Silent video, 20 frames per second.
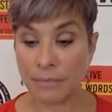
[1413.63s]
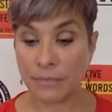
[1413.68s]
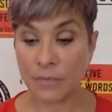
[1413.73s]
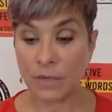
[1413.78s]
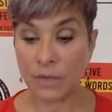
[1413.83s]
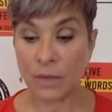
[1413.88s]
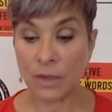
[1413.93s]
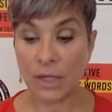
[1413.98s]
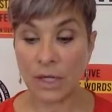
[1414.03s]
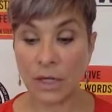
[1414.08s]

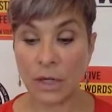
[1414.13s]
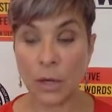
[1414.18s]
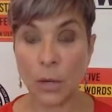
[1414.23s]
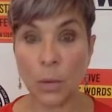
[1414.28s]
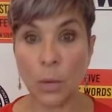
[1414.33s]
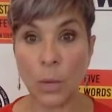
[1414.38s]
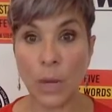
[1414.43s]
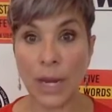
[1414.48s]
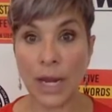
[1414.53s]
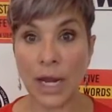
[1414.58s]
you know,
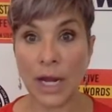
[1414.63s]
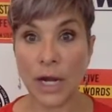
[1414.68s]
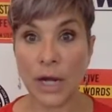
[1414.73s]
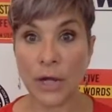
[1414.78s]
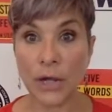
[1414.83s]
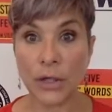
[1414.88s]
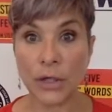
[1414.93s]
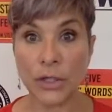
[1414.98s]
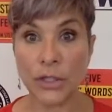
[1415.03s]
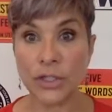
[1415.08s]

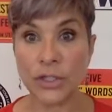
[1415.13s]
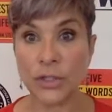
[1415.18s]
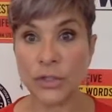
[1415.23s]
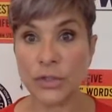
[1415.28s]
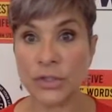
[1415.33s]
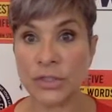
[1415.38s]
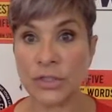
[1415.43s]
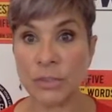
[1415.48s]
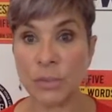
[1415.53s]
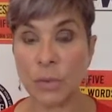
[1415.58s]
where could you
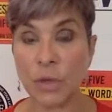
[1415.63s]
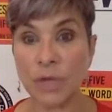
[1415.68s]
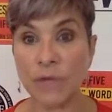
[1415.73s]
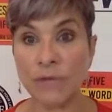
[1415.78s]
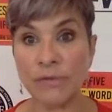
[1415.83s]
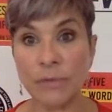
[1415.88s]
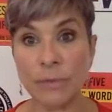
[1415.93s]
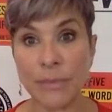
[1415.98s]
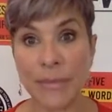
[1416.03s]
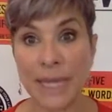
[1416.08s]
use some more
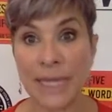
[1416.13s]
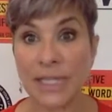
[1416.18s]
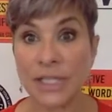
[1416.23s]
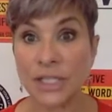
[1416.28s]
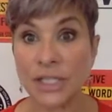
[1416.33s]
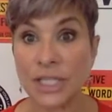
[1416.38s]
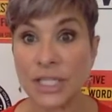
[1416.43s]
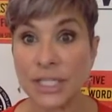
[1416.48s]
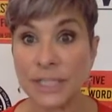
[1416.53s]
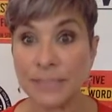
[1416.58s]

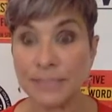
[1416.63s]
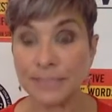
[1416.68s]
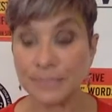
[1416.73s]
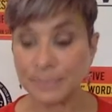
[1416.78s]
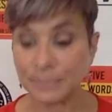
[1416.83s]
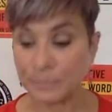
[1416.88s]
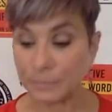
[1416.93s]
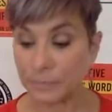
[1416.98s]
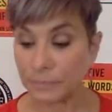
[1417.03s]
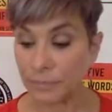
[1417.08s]
information?
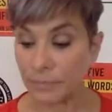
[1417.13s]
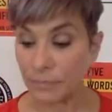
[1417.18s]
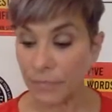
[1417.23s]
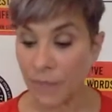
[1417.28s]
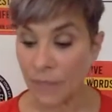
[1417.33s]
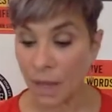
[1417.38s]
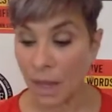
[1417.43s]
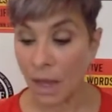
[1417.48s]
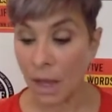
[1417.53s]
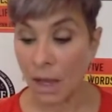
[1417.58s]

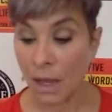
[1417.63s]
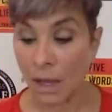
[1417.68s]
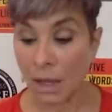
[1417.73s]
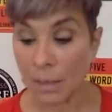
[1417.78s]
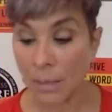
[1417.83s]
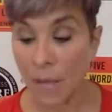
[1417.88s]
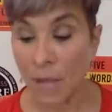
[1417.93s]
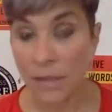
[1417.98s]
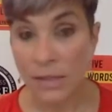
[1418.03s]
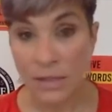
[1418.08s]

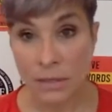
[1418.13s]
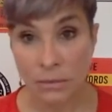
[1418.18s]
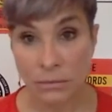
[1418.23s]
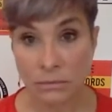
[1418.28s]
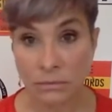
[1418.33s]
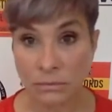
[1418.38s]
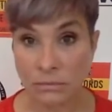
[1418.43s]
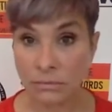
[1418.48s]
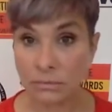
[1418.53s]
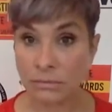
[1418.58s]
Also,
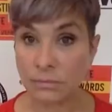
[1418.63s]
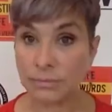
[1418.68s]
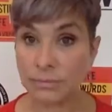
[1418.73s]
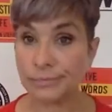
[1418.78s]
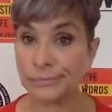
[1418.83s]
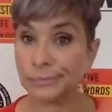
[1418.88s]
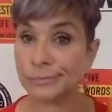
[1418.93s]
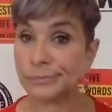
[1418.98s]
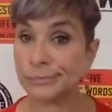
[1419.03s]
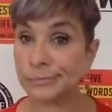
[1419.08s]

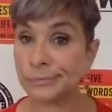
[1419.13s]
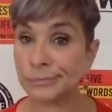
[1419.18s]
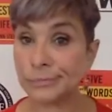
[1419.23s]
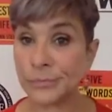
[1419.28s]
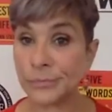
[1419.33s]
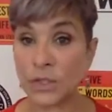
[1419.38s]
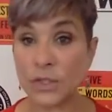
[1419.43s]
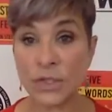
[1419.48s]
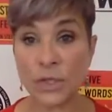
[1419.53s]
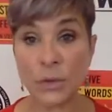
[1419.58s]

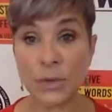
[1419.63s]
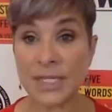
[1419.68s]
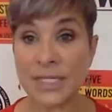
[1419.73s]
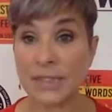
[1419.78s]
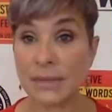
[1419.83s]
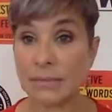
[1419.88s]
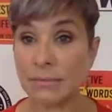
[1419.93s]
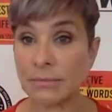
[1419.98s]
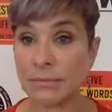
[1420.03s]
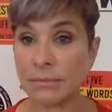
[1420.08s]
there's
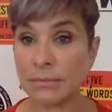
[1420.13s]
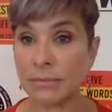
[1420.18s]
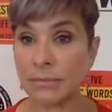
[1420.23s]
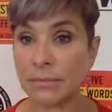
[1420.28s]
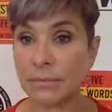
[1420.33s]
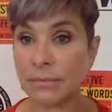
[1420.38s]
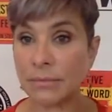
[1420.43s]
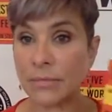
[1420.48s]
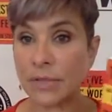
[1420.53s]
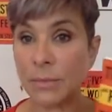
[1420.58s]
always
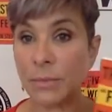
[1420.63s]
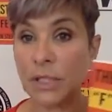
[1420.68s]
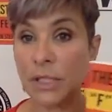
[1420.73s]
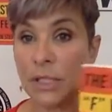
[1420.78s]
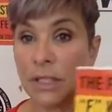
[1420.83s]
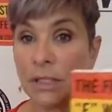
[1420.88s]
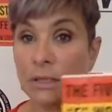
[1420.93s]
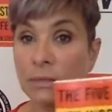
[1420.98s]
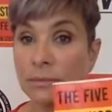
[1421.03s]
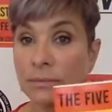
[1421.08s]
the
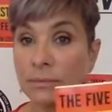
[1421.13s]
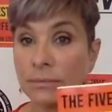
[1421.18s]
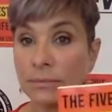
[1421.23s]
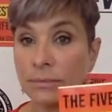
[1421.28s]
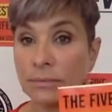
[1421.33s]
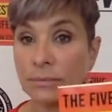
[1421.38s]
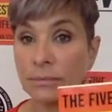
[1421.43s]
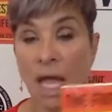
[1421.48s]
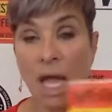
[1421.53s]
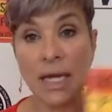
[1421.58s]
book
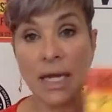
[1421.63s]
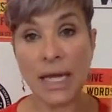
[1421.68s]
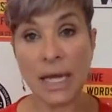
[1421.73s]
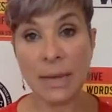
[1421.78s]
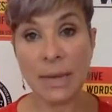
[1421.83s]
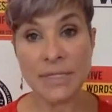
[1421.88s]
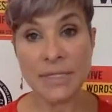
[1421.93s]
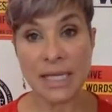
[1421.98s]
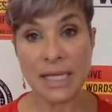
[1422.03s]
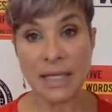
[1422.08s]
on
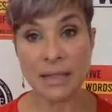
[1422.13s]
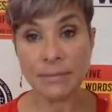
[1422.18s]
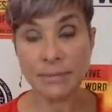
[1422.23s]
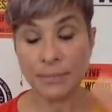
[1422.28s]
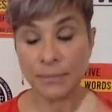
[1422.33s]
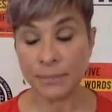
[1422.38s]
Amazon.